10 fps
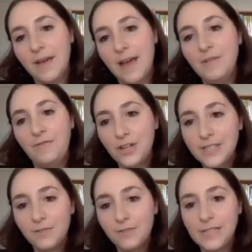i mean
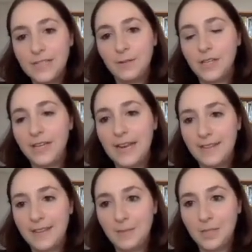first of course i was looking
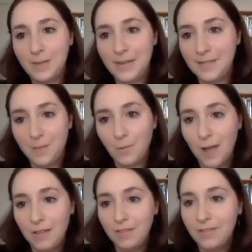at them just because of the
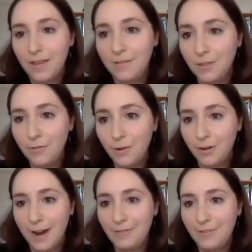wealth of the
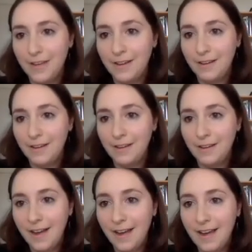photographic
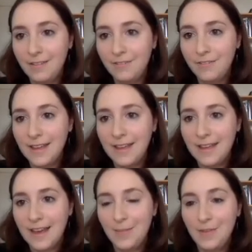archive yeah
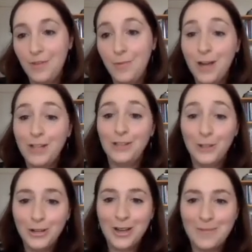um, if you want to
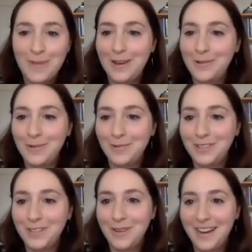learn about what
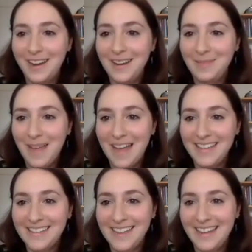was going on in
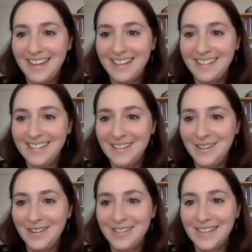palestine in these
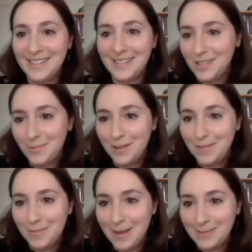years that's just one
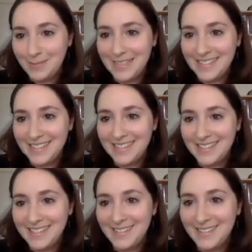of the best
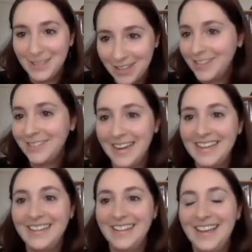places to look
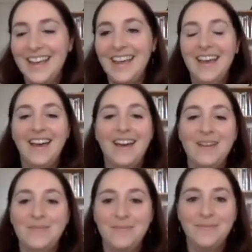right sure
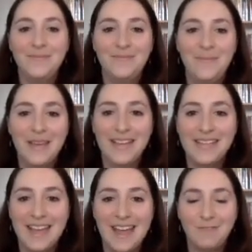um,
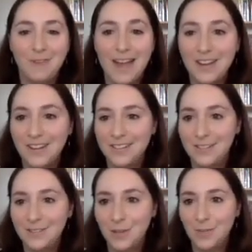because they have records
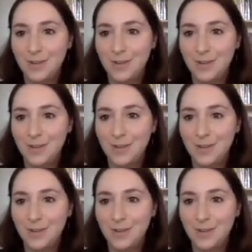of so